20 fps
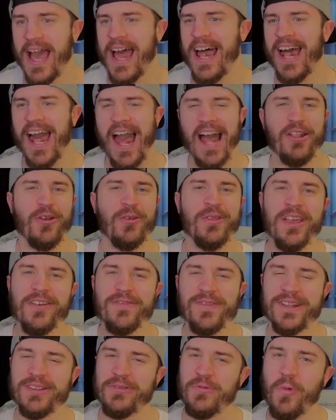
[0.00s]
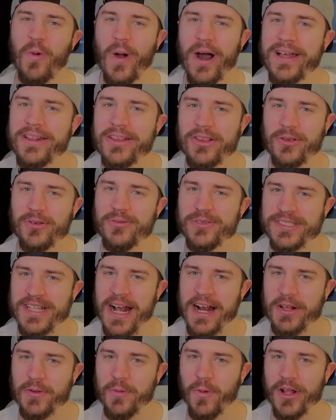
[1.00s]
I don't even want to
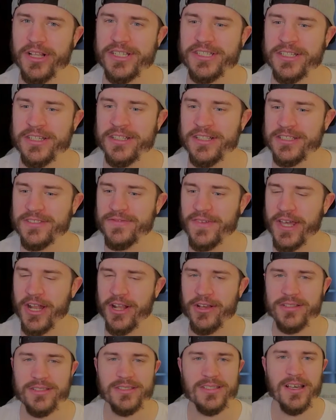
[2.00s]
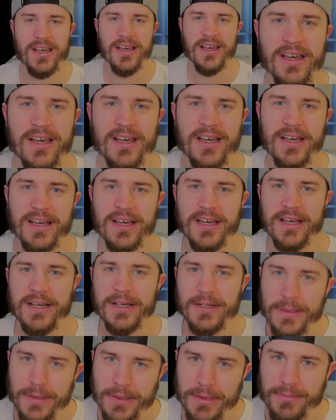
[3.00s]
start watching these videos.
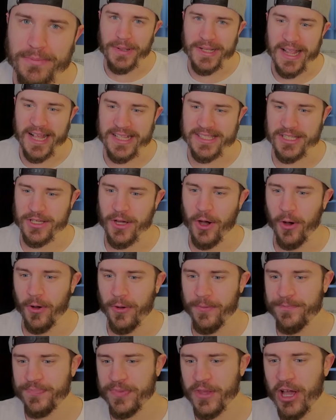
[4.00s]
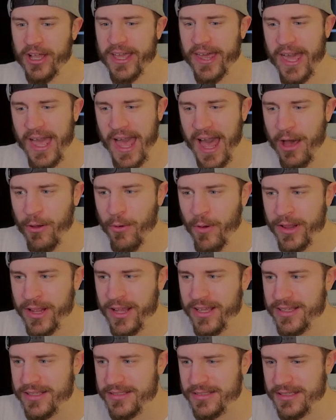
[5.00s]
But let's go. Okay, I
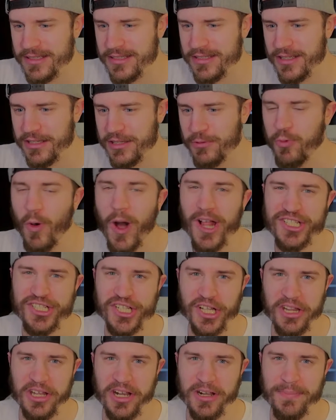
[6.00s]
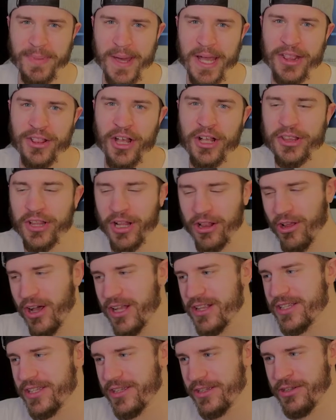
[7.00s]
wanna watch a little bit, not a
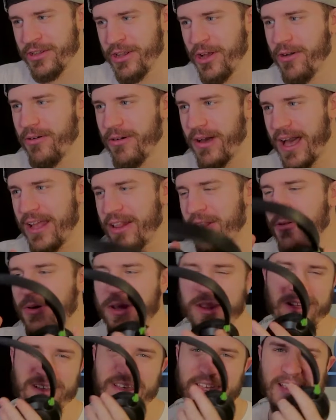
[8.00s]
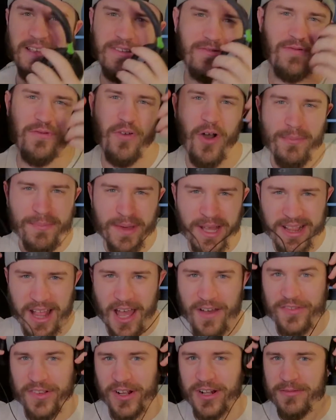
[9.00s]
lot, you know. I don't wanna vomit
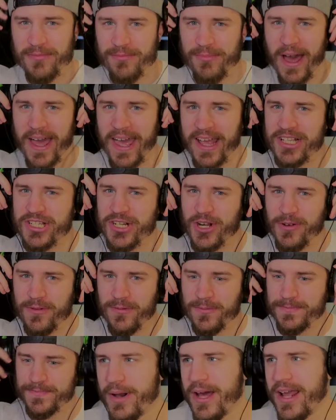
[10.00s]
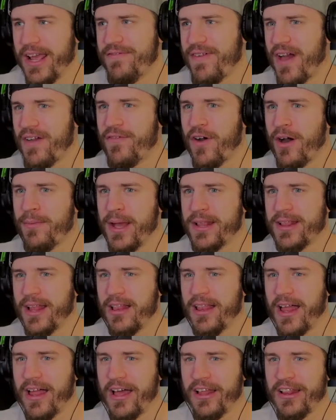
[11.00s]
after my intro, but if I vomit,
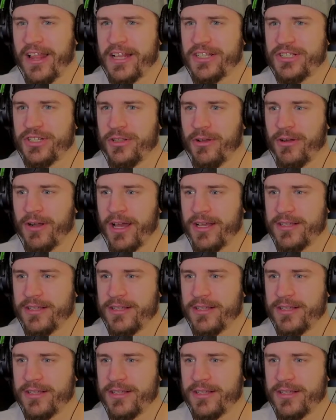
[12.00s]
I'll let you know,